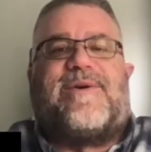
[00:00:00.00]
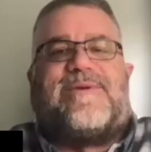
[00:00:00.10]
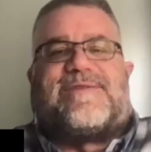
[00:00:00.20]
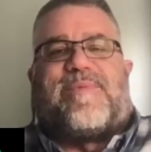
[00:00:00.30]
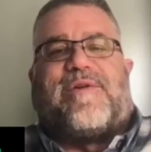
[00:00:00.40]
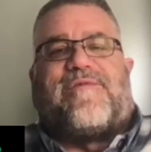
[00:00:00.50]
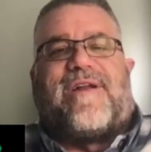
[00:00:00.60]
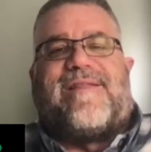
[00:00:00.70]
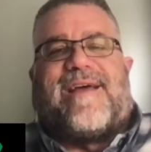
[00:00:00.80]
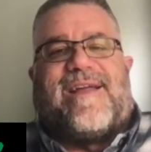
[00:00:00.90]
was pretty
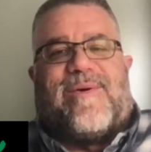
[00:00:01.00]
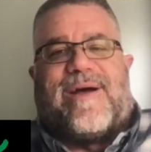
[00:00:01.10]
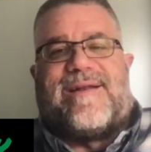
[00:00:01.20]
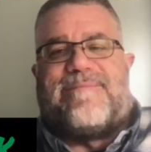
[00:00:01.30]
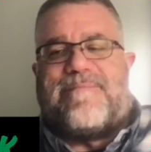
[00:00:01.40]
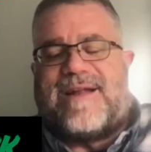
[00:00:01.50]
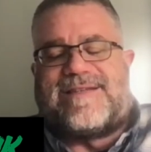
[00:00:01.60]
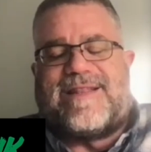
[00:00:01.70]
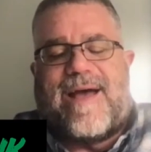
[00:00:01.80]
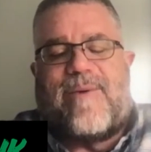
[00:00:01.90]
funny that you had
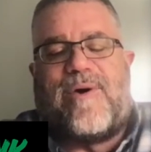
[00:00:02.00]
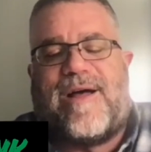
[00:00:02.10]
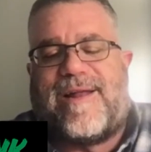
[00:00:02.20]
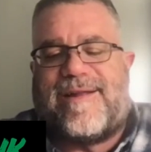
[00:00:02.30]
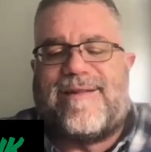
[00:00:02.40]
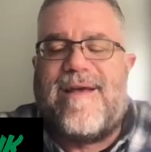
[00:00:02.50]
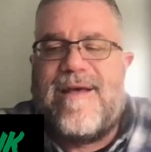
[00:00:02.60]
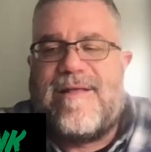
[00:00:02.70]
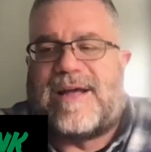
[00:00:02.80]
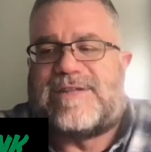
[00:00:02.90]
mentioned that one, and
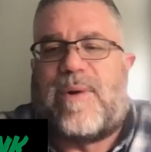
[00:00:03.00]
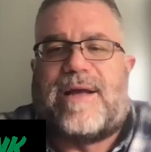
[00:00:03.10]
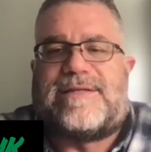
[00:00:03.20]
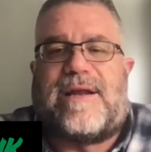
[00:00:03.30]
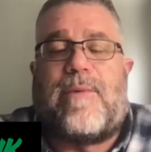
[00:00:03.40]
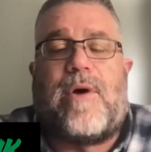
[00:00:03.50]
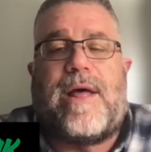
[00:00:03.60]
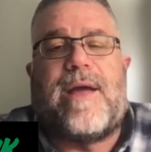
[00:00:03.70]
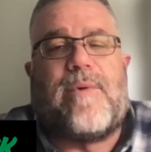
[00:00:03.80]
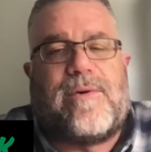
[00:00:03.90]
that's when I said, well,
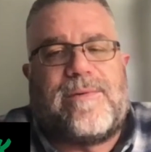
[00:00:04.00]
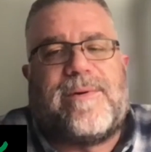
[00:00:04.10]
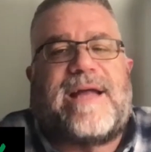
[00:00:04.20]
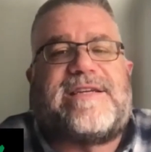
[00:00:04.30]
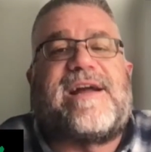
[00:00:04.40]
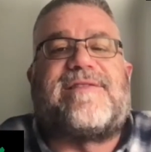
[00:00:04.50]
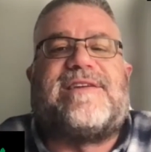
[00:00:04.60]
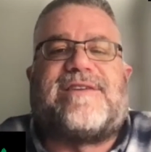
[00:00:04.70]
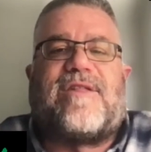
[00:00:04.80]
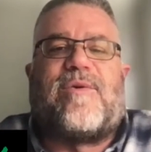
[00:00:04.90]
we got to check out
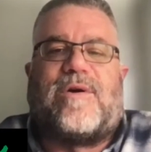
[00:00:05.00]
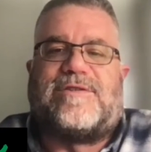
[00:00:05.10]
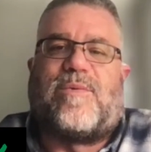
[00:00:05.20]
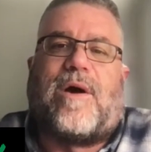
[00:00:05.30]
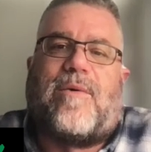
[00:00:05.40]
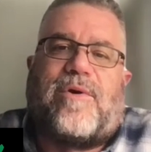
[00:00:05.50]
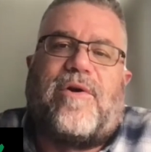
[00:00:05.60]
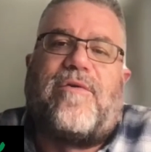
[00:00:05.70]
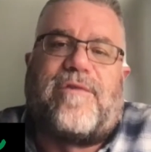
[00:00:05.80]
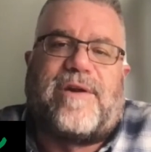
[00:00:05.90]
these other ones while we're
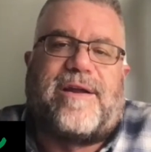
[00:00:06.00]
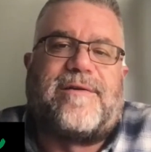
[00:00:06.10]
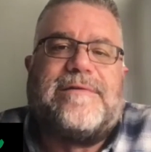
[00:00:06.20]
over here.